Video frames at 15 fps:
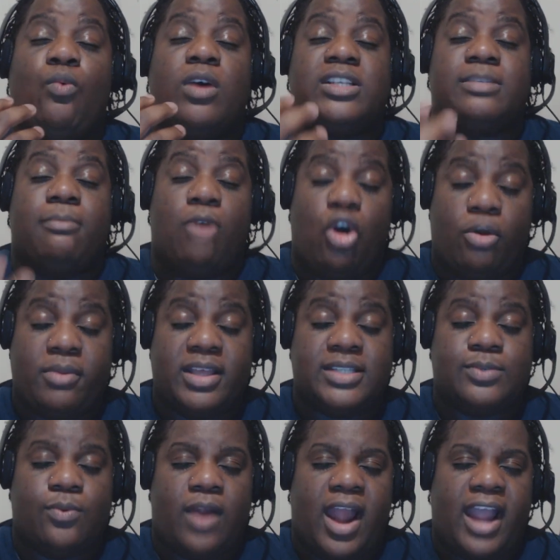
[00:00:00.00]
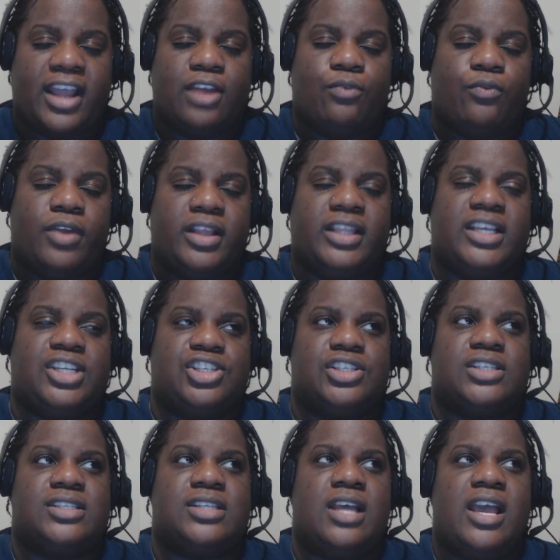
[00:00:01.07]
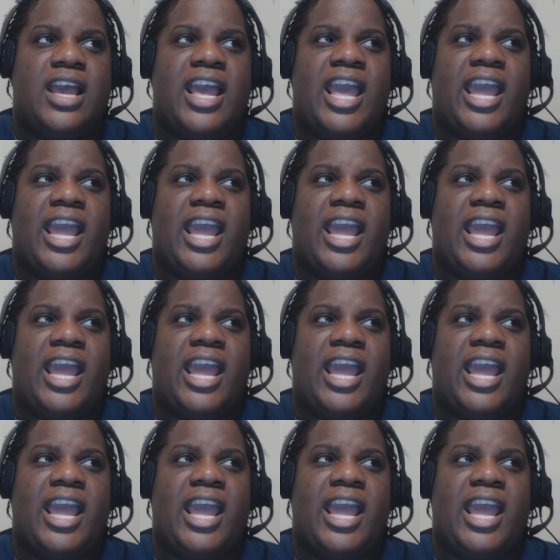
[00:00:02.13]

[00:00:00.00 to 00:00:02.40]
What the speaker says: was moments where I could really just